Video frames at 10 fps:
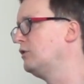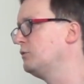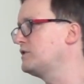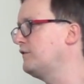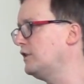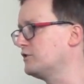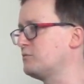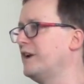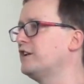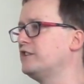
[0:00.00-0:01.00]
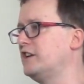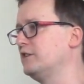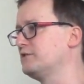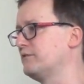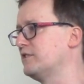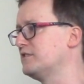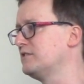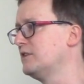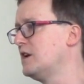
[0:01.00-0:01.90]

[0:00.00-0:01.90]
which follows right on the heels of this.